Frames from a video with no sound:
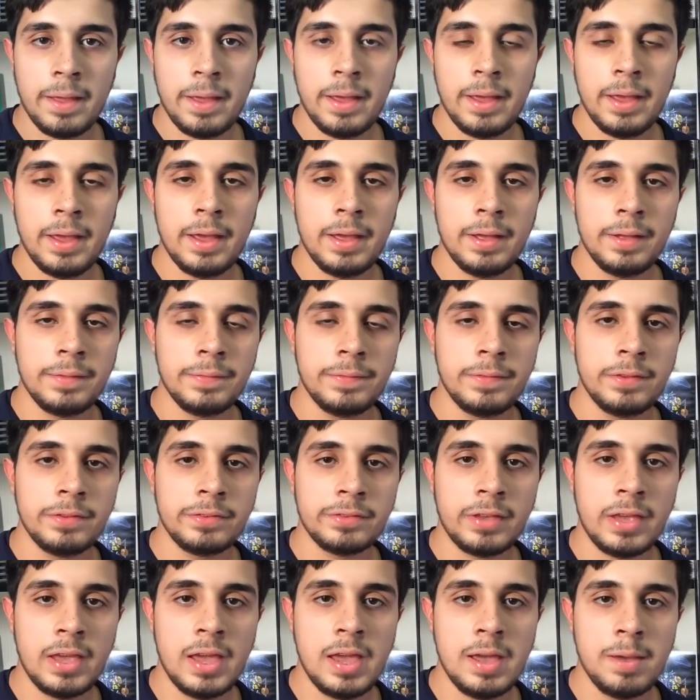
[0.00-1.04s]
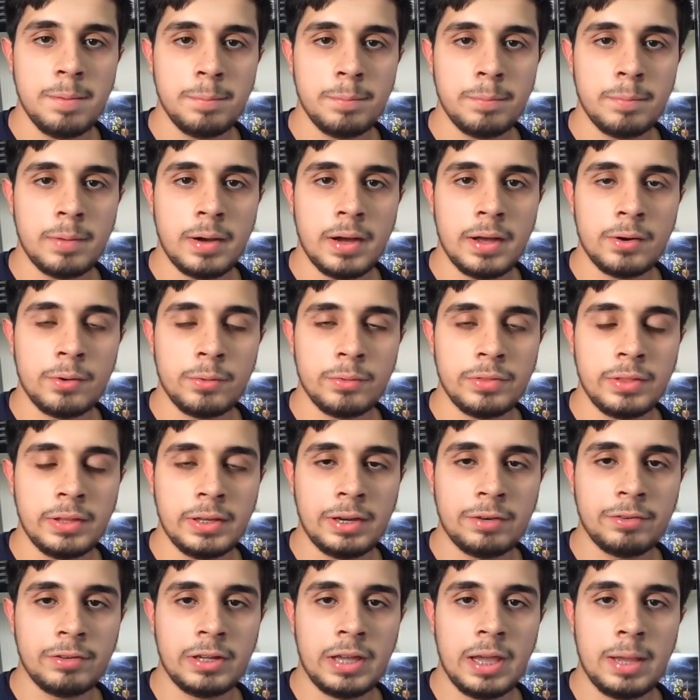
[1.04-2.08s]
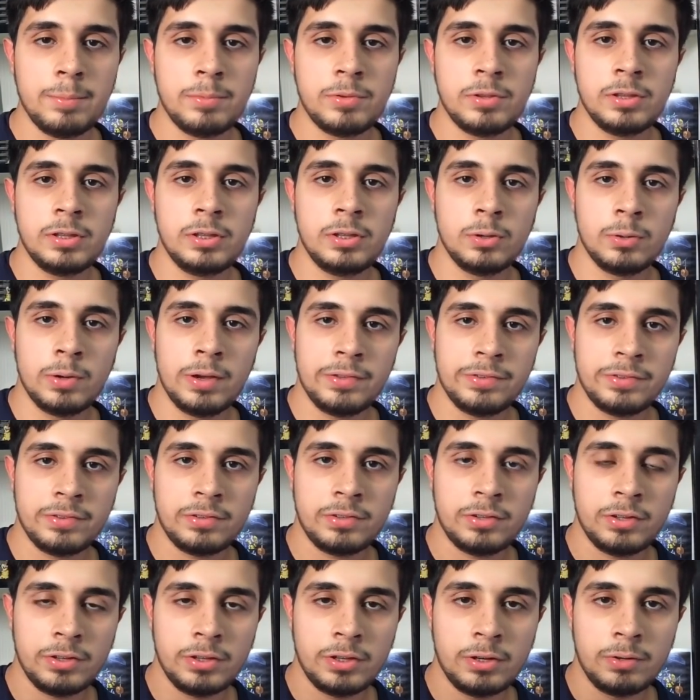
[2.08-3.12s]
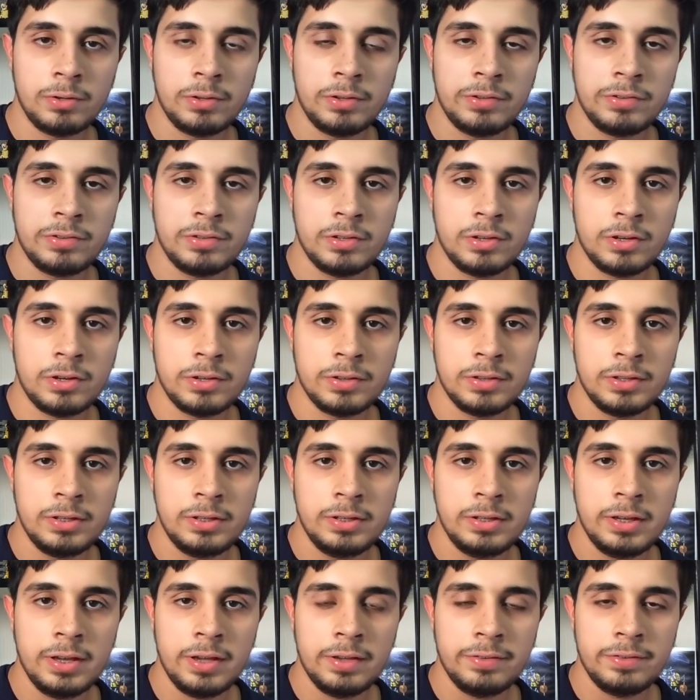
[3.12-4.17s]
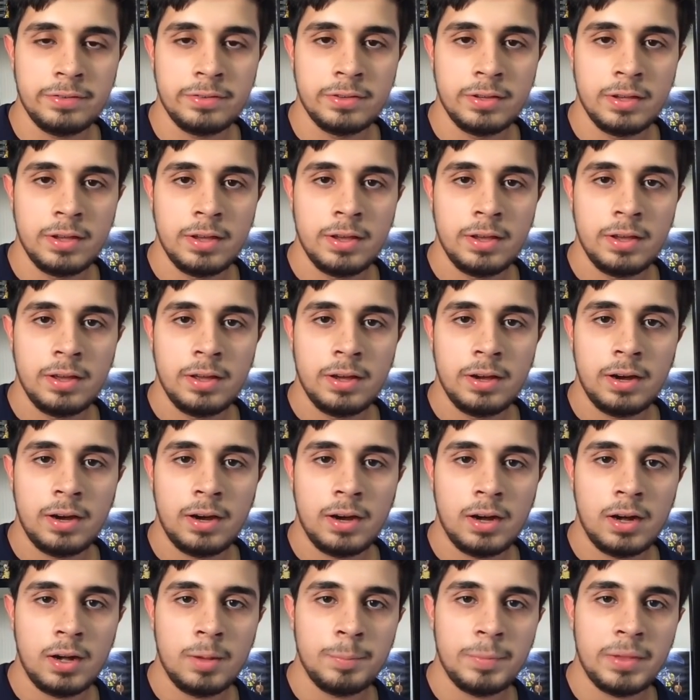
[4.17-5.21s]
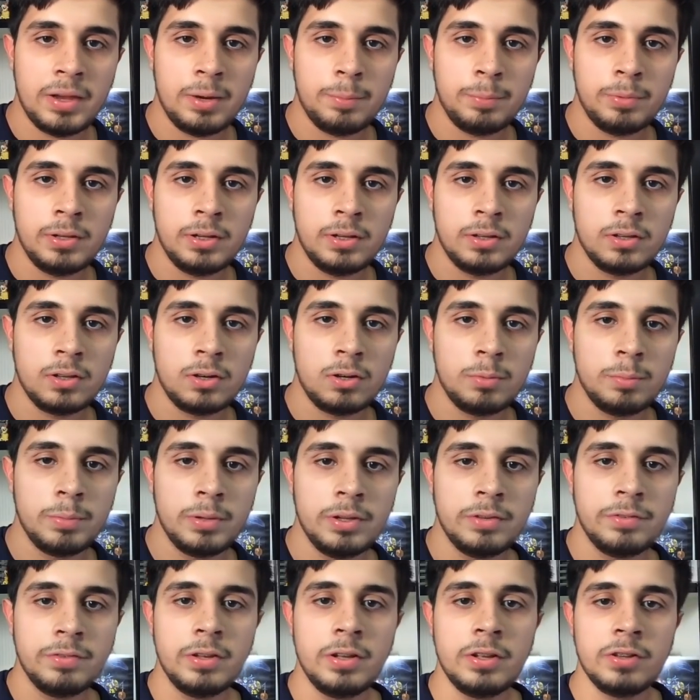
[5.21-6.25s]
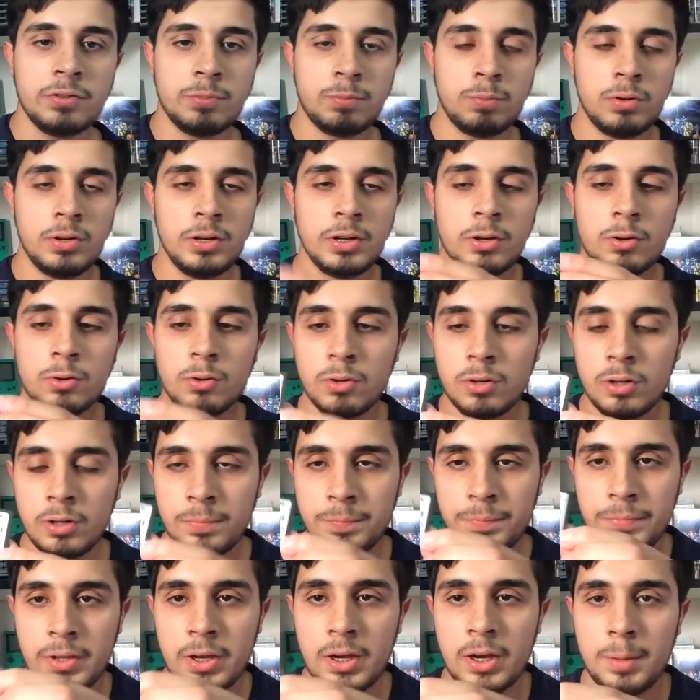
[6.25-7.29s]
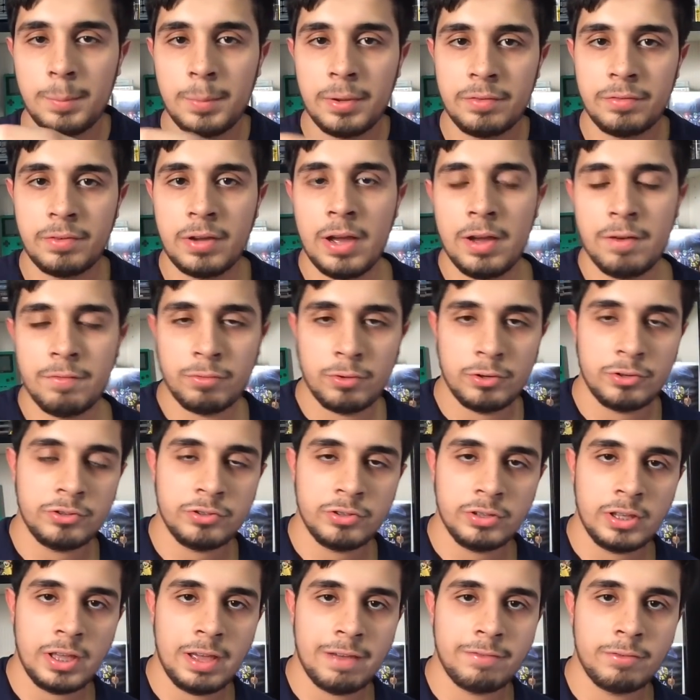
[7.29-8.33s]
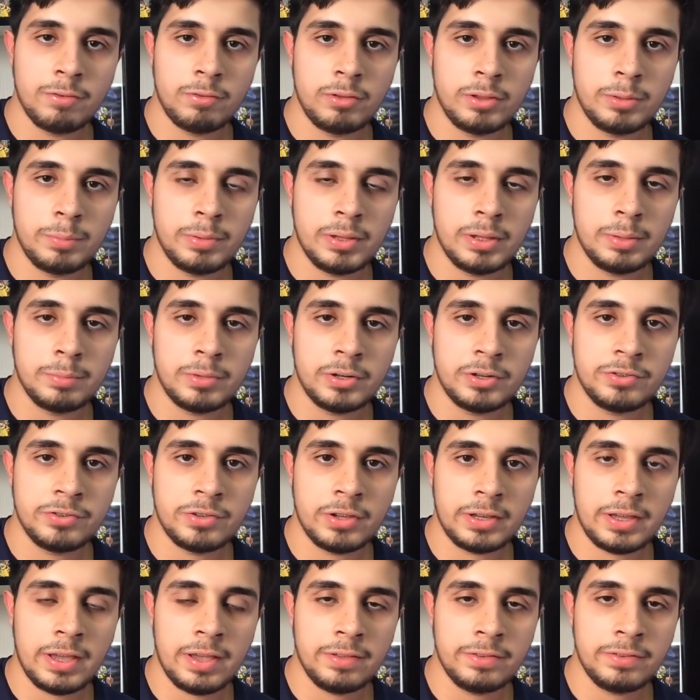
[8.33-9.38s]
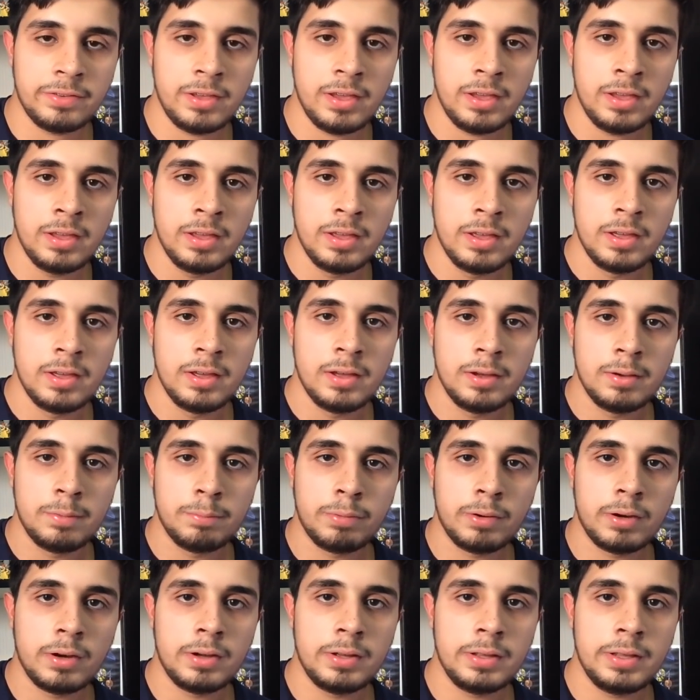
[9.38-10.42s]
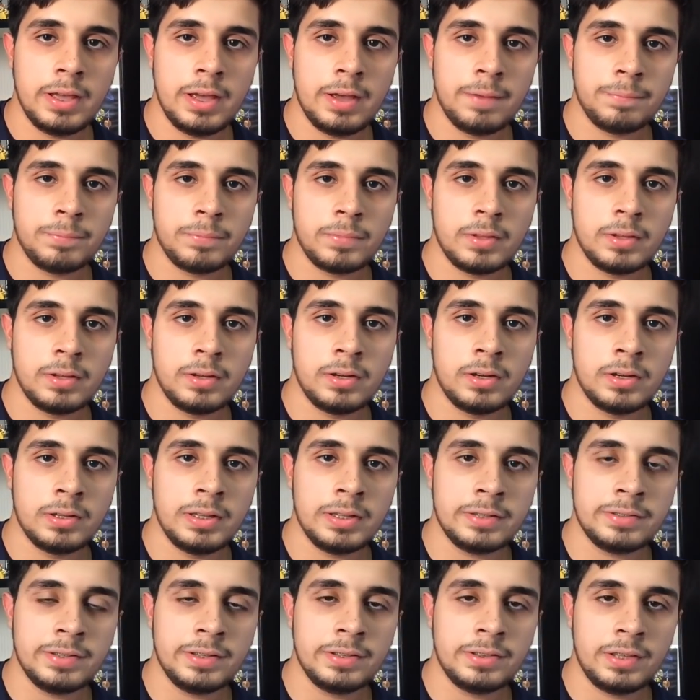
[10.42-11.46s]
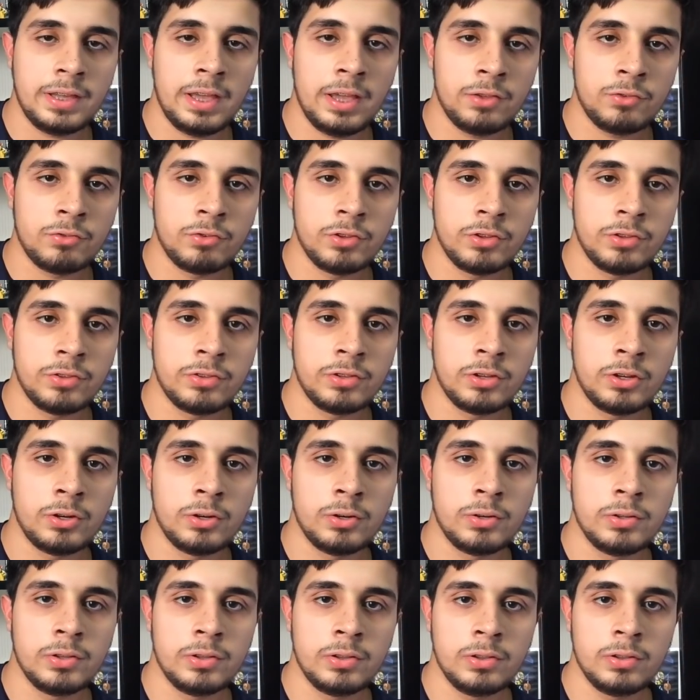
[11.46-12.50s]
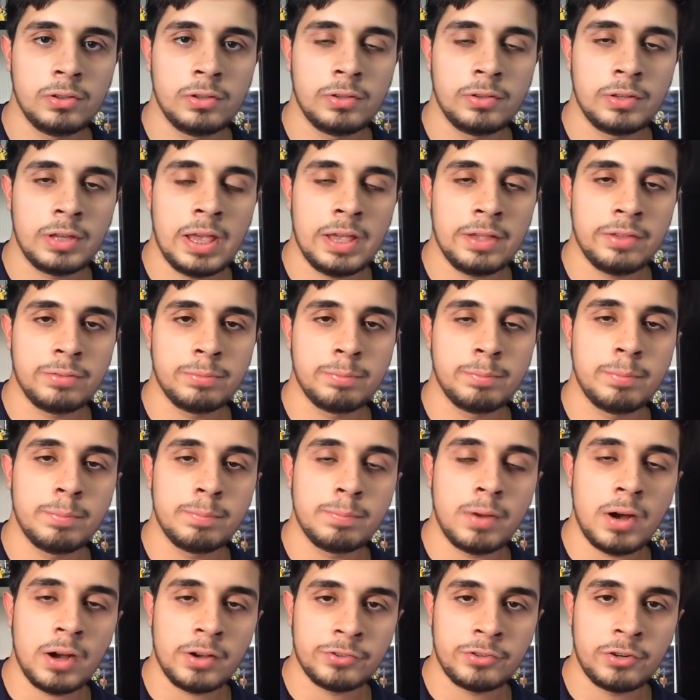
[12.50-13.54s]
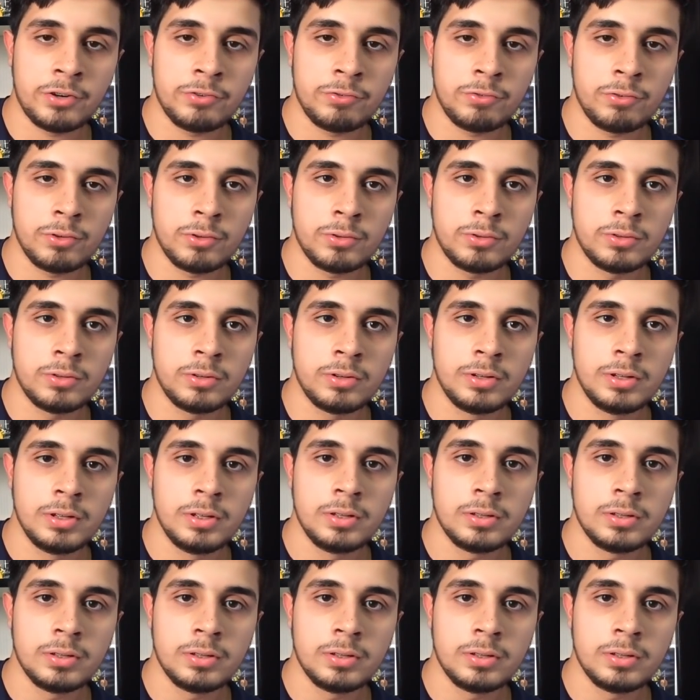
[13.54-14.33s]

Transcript: And this game, I don't think ever came to the US until they released it on the DS. And I played a little bit of it. It's pretty cool. Unfortunately, I haven't really played much, so I can't say. But yeah, I'd like to get the case for this, though. The case box art is really cool.